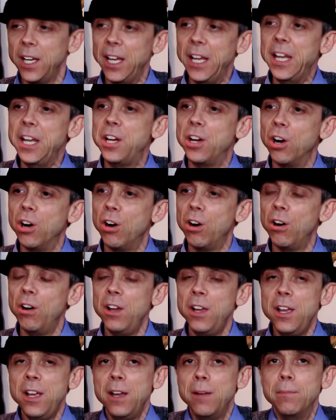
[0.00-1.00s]

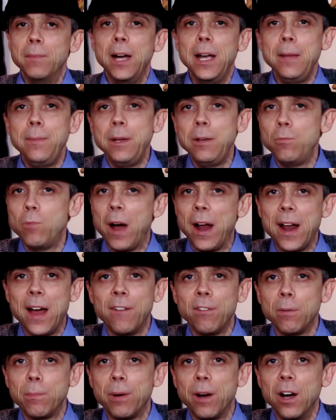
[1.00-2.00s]
Igor, maybe one
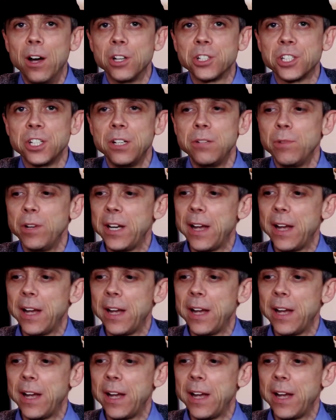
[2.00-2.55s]
other person.